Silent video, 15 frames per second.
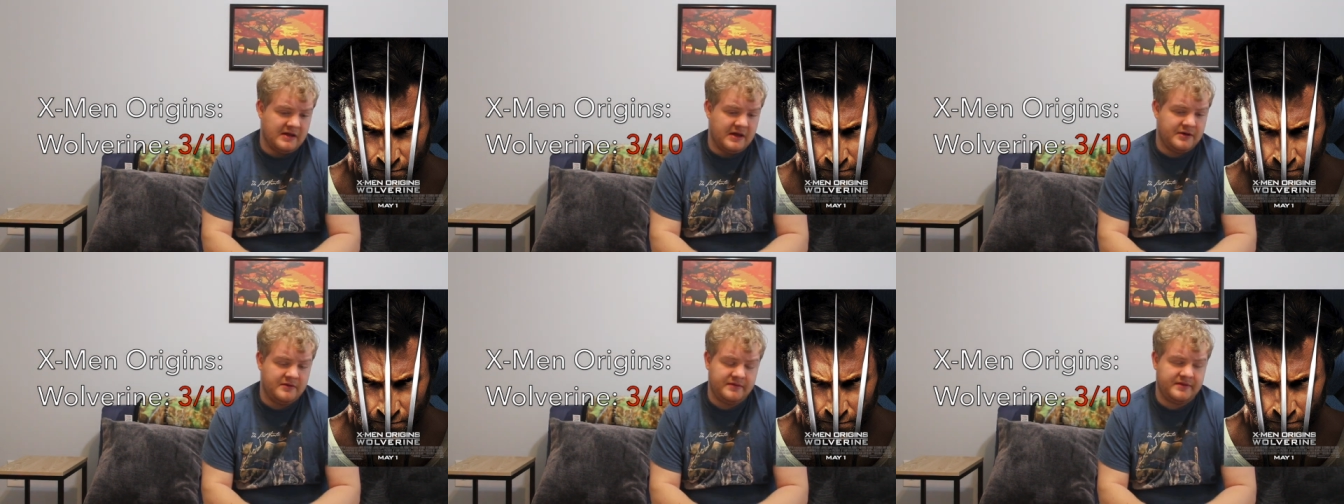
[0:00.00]

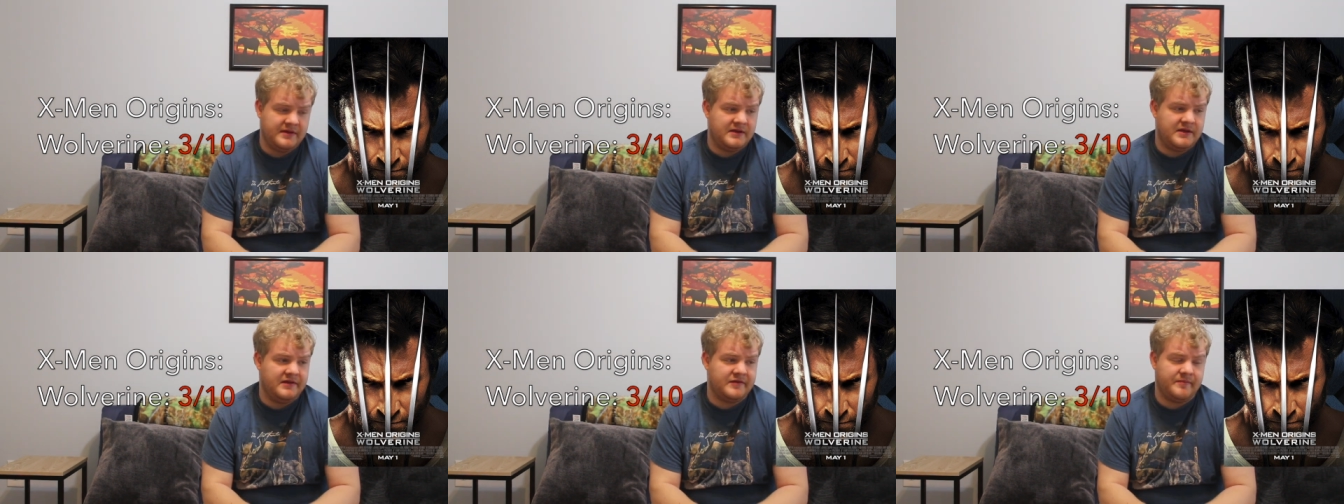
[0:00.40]
I don't
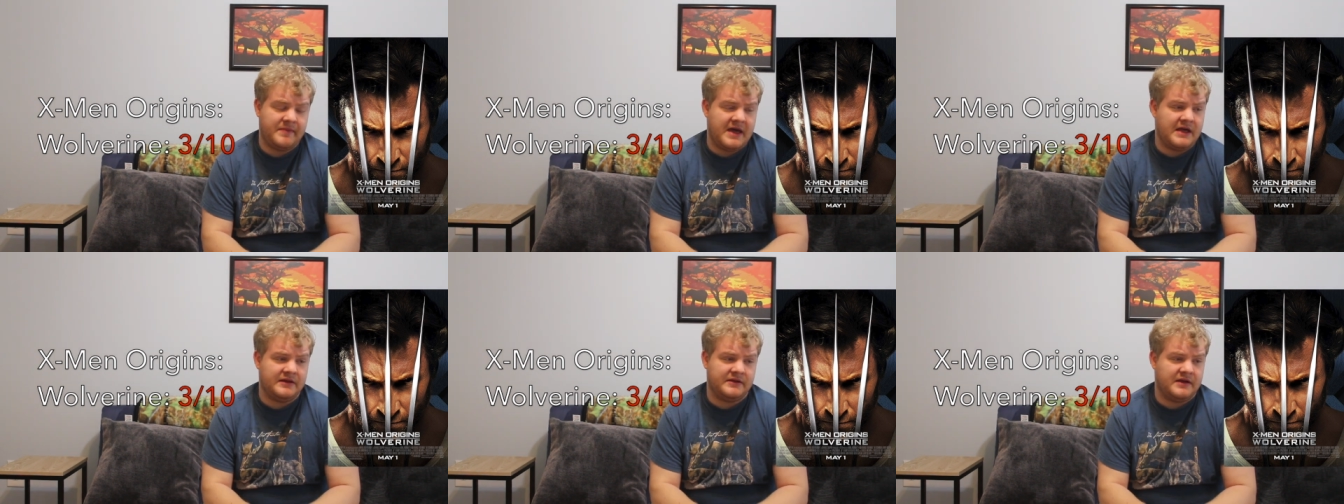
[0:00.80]
think he's a
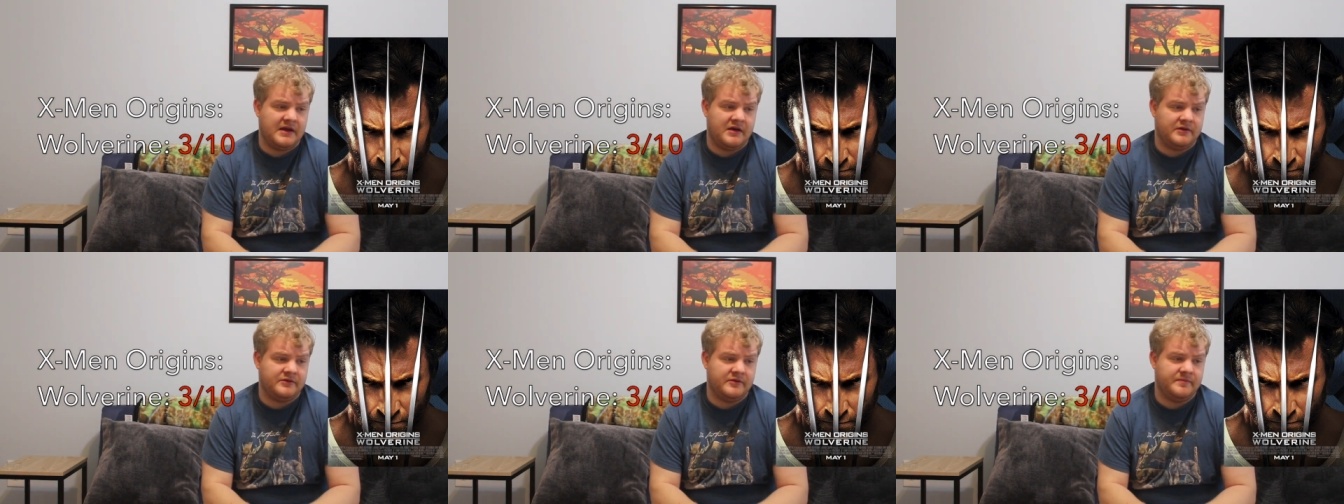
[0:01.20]
bad
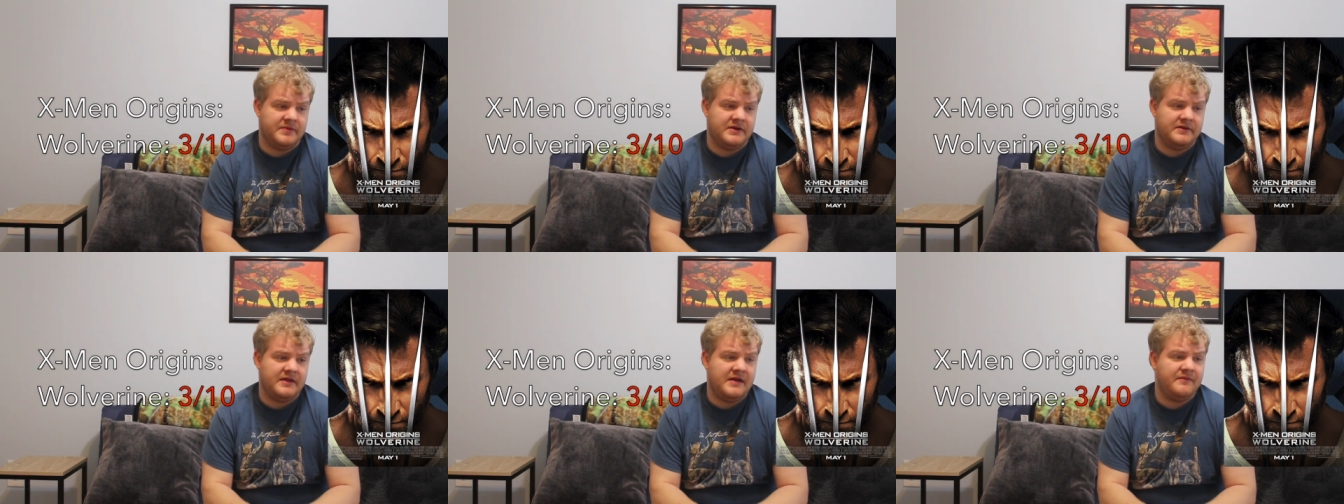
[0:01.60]
character,
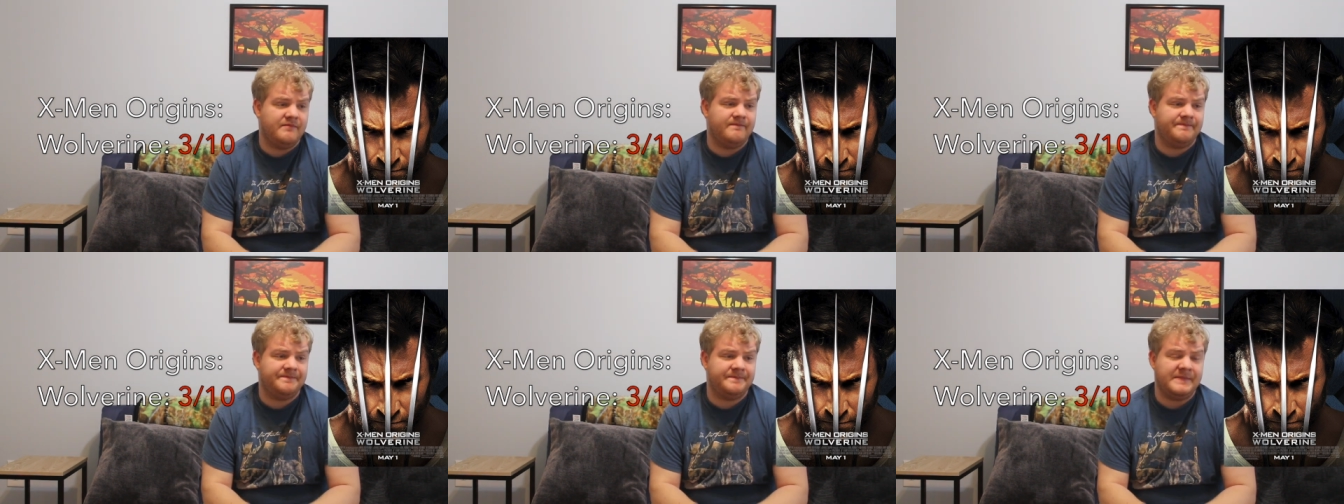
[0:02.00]
but
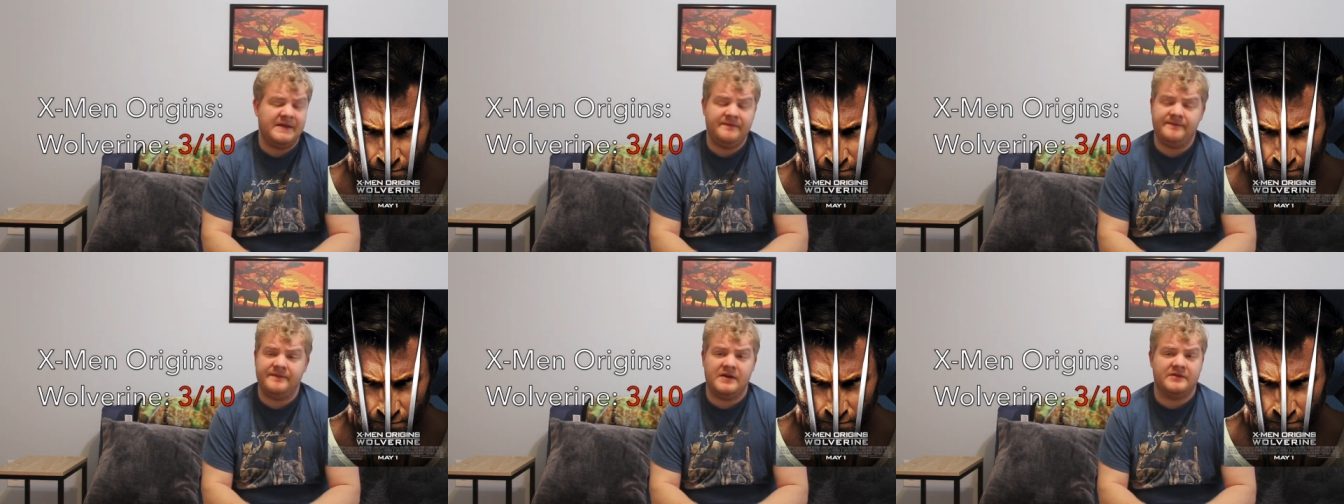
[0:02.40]
they
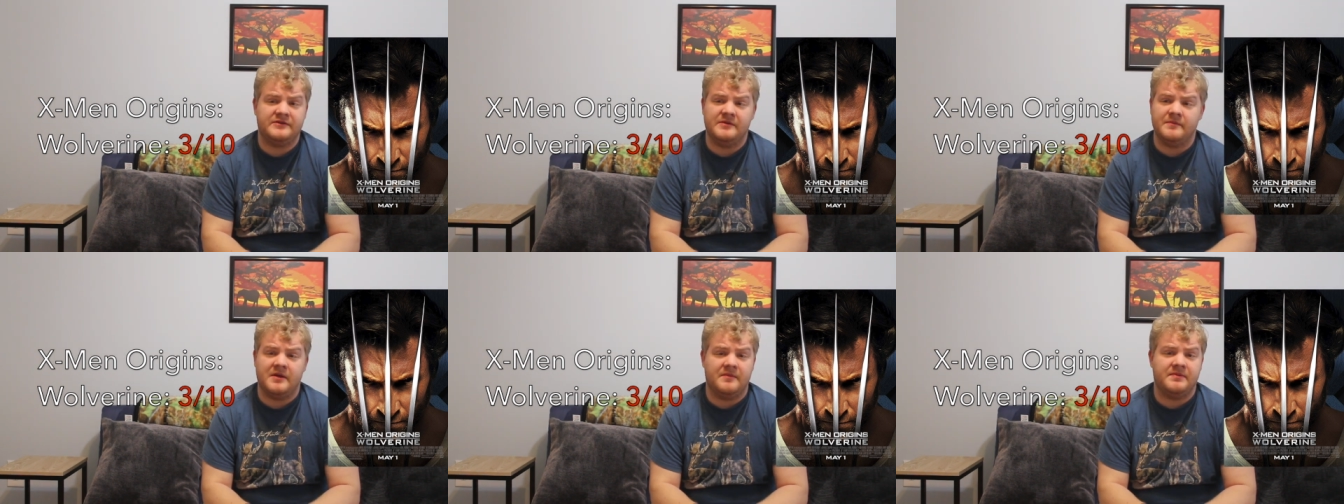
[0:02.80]

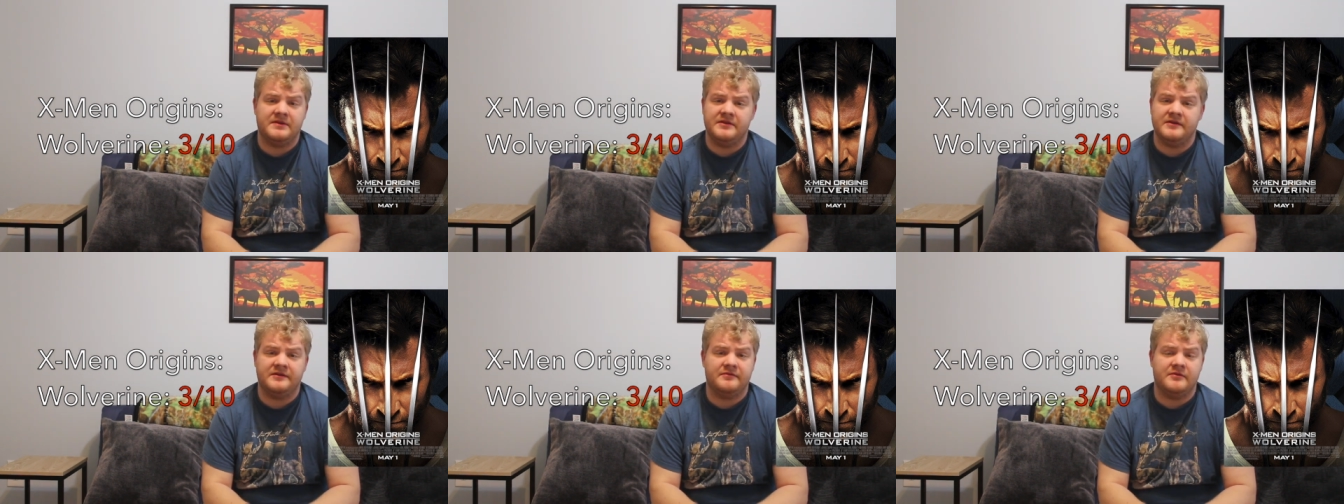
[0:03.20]
fucked him up
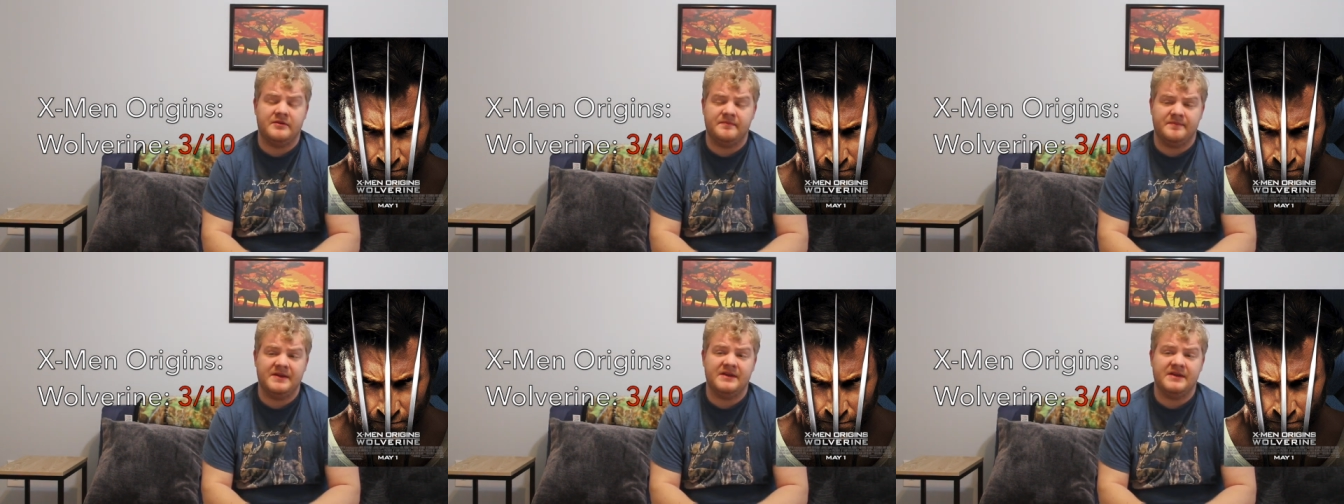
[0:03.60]
in this one